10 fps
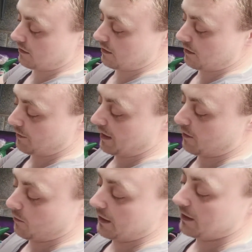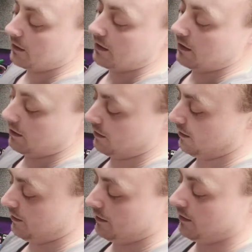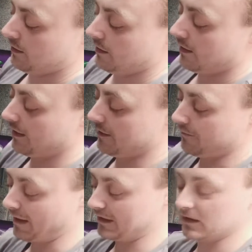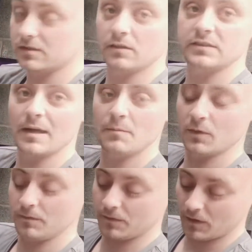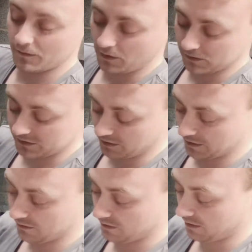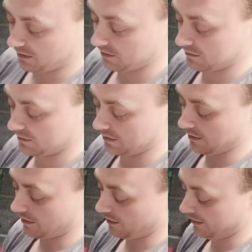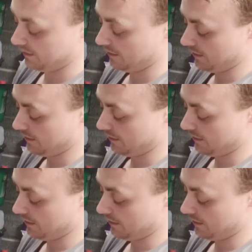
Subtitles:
the billet wheel and the fact it's got a 10.5 hot side, not a 9,